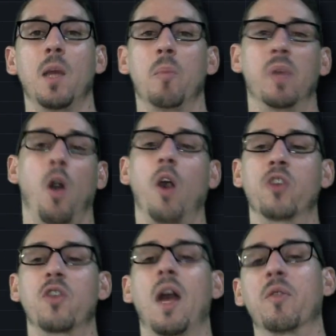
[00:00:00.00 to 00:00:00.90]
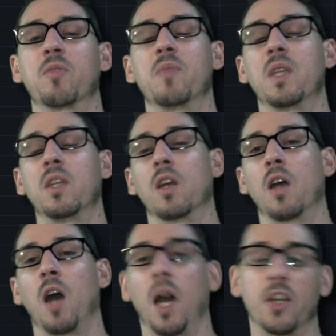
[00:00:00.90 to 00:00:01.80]
but it also helps me
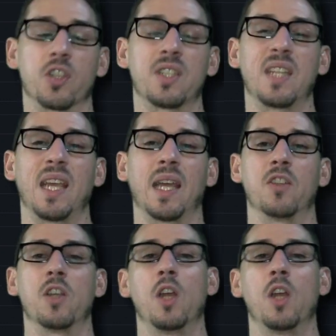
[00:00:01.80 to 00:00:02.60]
understand